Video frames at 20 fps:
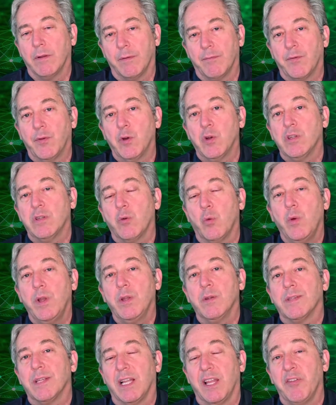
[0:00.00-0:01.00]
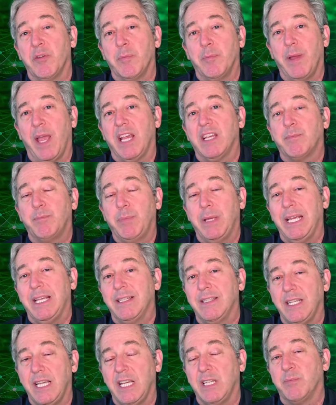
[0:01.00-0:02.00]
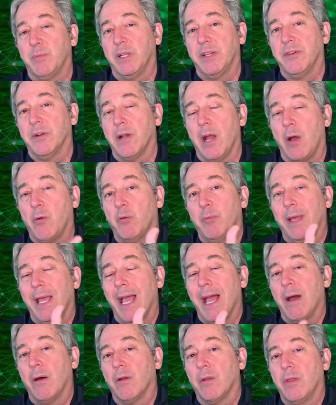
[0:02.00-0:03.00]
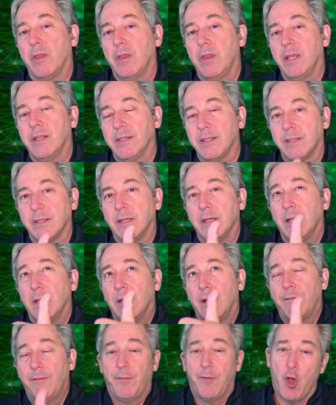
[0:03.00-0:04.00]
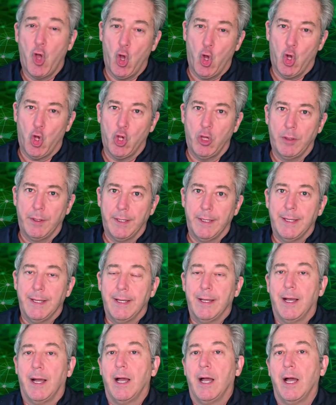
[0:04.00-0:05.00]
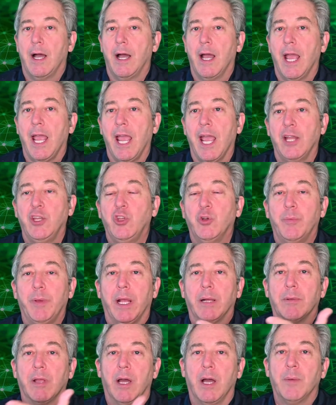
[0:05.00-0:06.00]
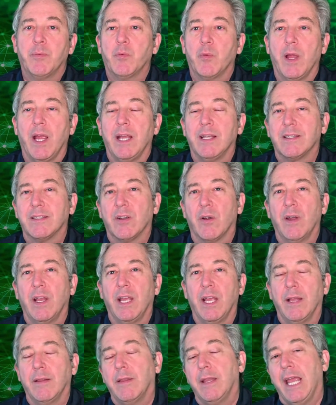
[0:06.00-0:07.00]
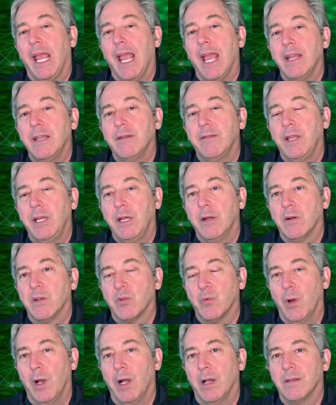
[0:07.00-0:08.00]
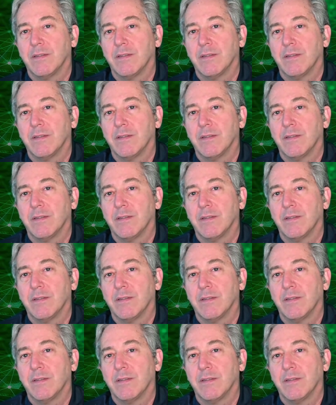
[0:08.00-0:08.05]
First, Windows 11 based PCs, believe it or not, will be out this fall, and you'll be able to upgrade starting at the end of the year as well.